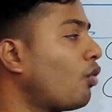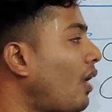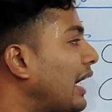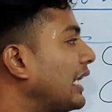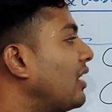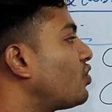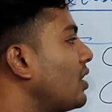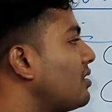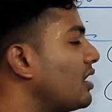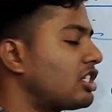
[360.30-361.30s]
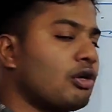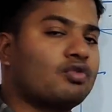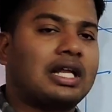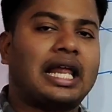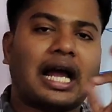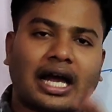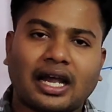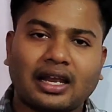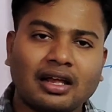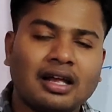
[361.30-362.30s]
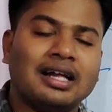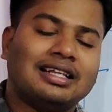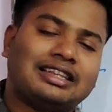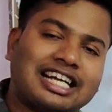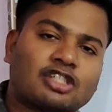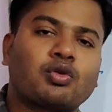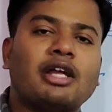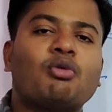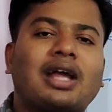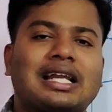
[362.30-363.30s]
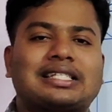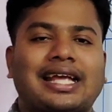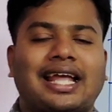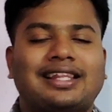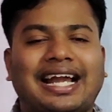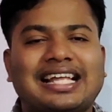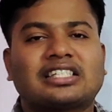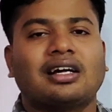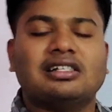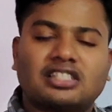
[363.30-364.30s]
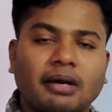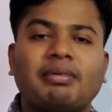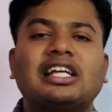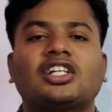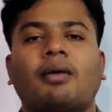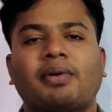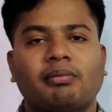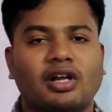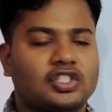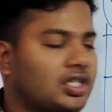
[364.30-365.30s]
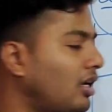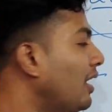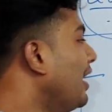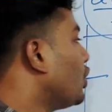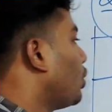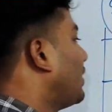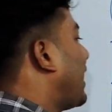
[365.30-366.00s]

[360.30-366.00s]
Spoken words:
or what are the changes usually occurring? That's why you can say that is the instability of emulsion. So